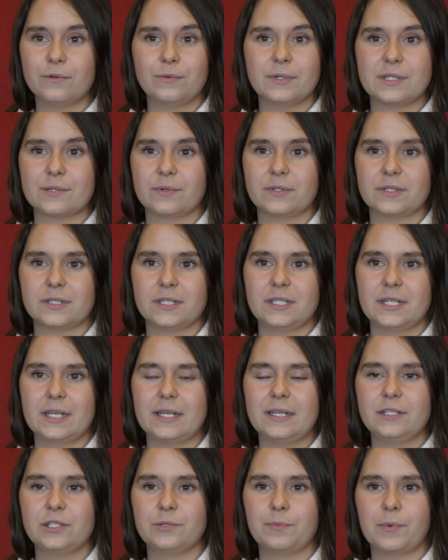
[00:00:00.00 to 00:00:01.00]
always want to
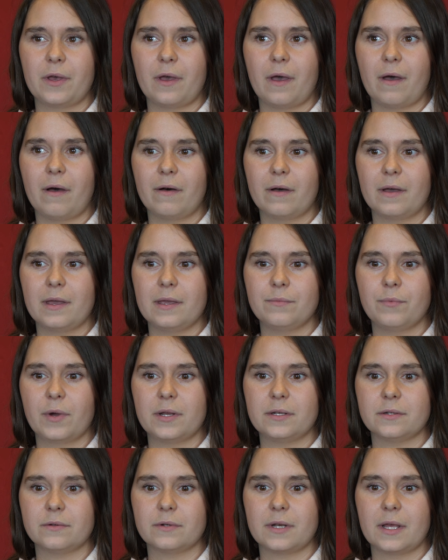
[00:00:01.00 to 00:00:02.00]
teach, but I
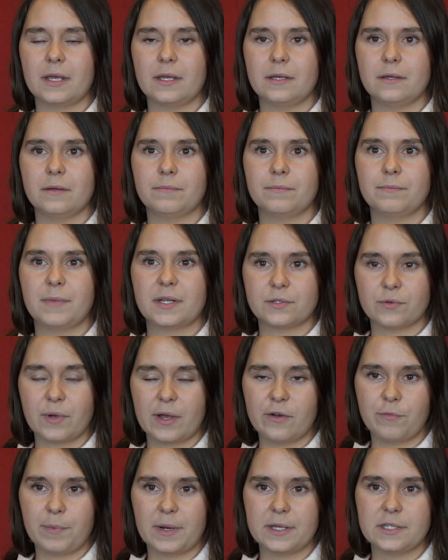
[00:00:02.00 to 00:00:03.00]
went on a mental
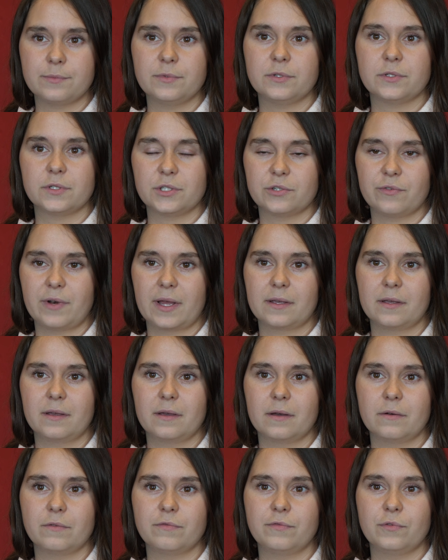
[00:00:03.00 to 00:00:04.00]
health placement to Sri
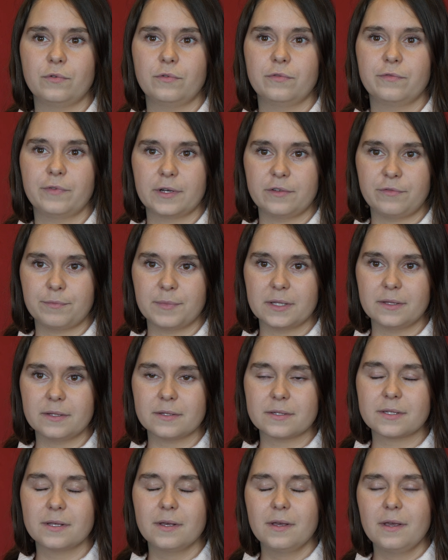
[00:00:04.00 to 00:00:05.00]
Lanka for 5
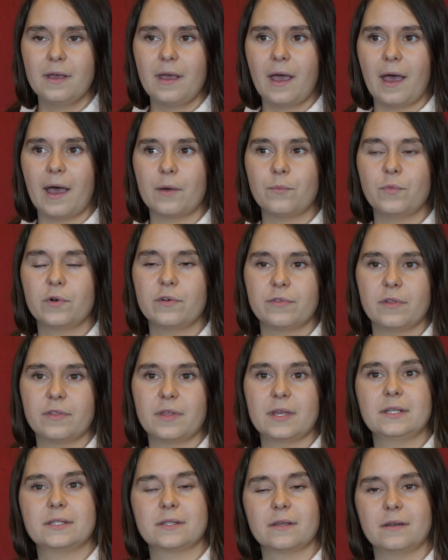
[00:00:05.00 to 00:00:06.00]
months, and one of the
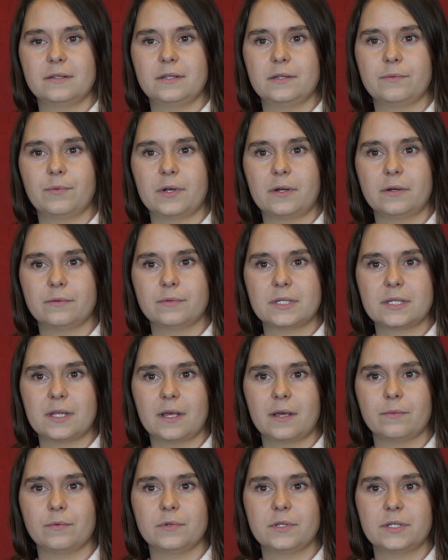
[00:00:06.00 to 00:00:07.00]
things that I did when I was
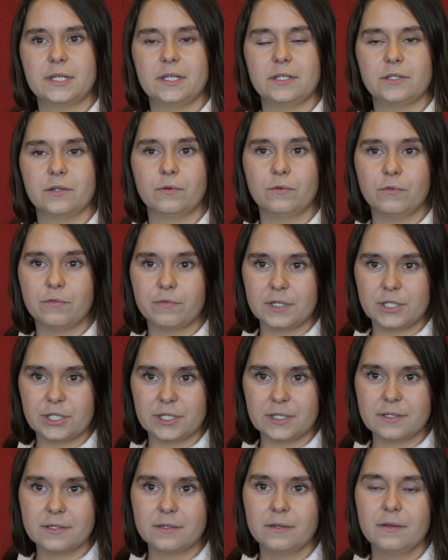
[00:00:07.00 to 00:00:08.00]
there was teach at
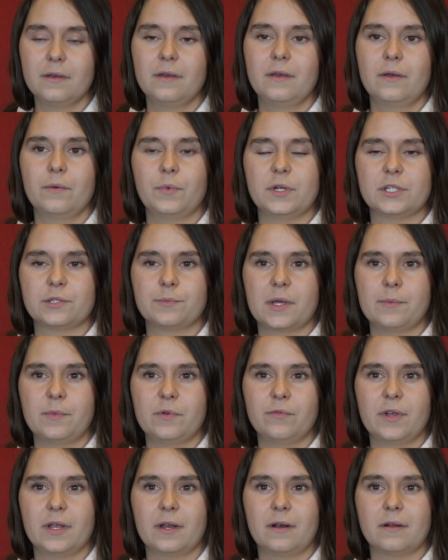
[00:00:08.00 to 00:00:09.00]
orphanages, which made
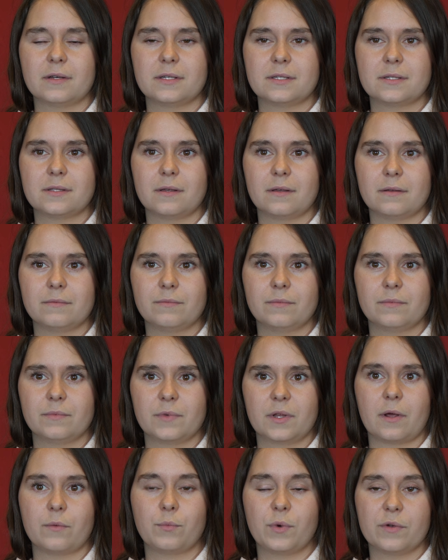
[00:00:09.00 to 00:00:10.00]
me realise that,
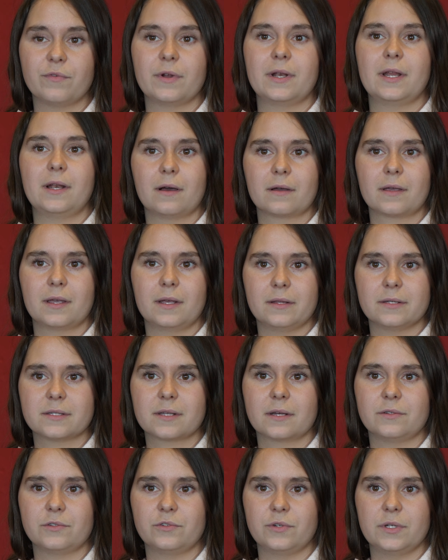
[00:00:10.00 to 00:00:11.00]
you know, we're really lucky in this
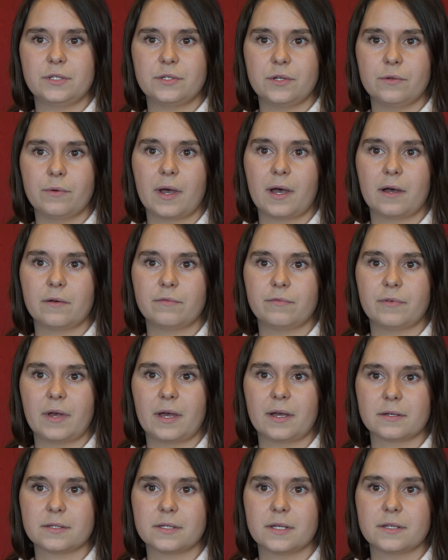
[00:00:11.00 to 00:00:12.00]
country to have
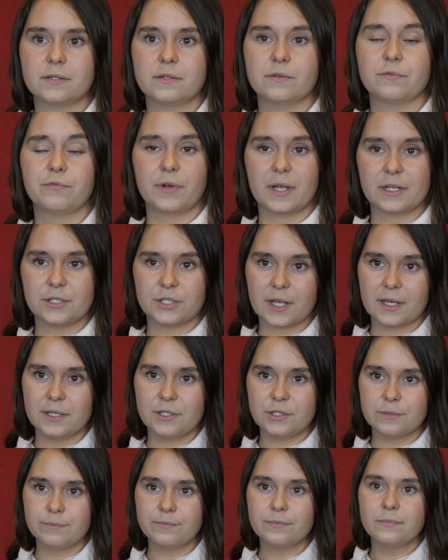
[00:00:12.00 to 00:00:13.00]
access to free
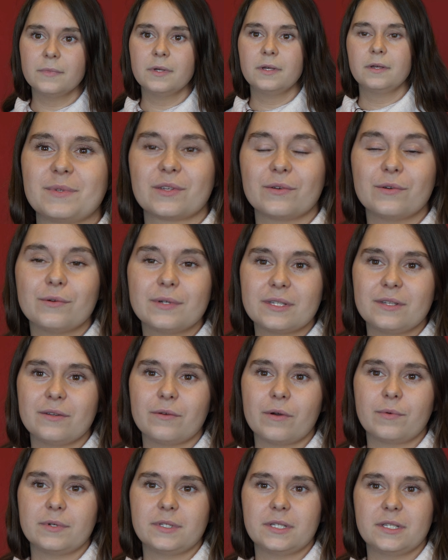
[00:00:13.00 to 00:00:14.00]
education. So I always knew
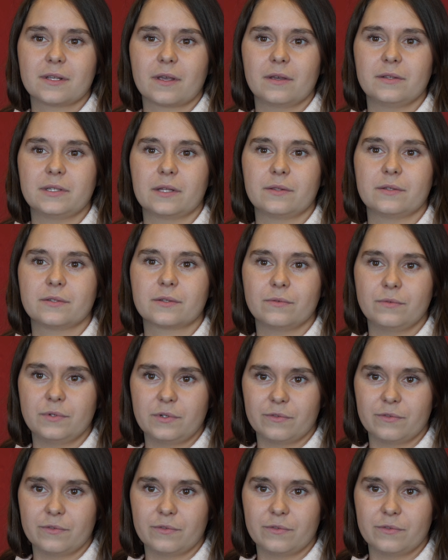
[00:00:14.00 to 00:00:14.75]
I wanted to go down the school